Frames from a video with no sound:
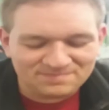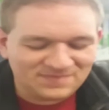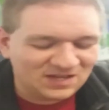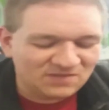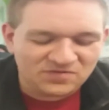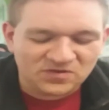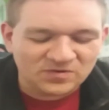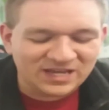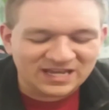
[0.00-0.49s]

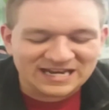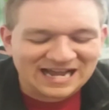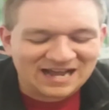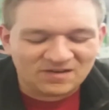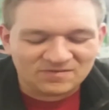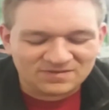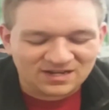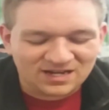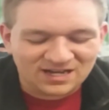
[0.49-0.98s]
if you get
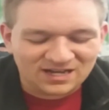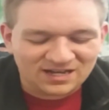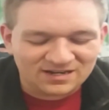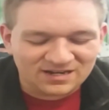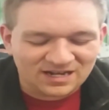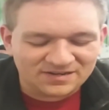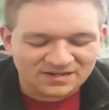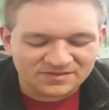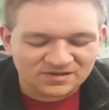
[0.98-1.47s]
out
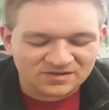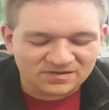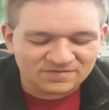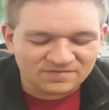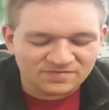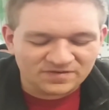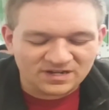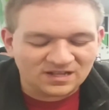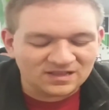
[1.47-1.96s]

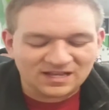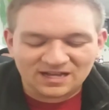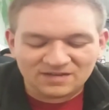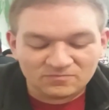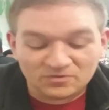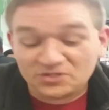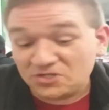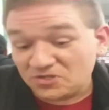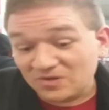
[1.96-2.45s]
another vanilla,
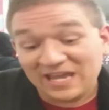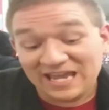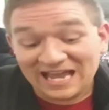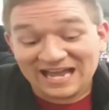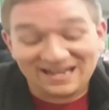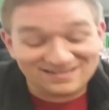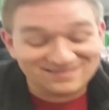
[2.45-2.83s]
which you can,